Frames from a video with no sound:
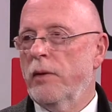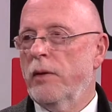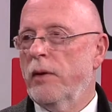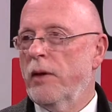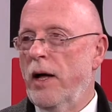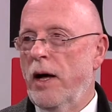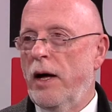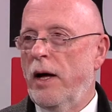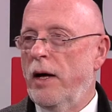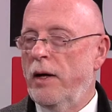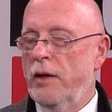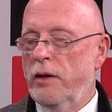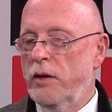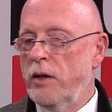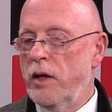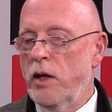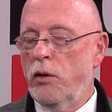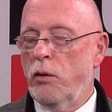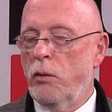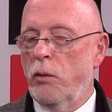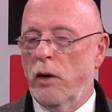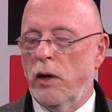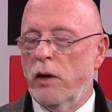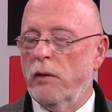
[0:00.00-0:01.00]
not,
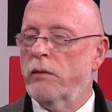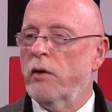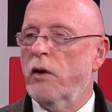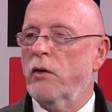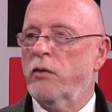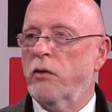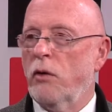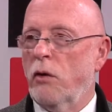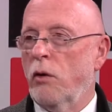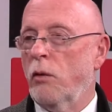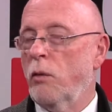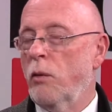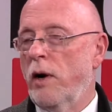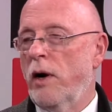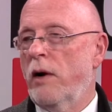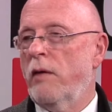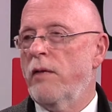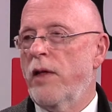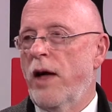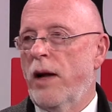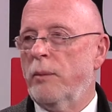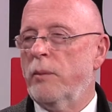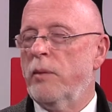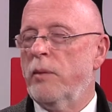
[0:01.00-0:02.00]
neither one of us are aware of that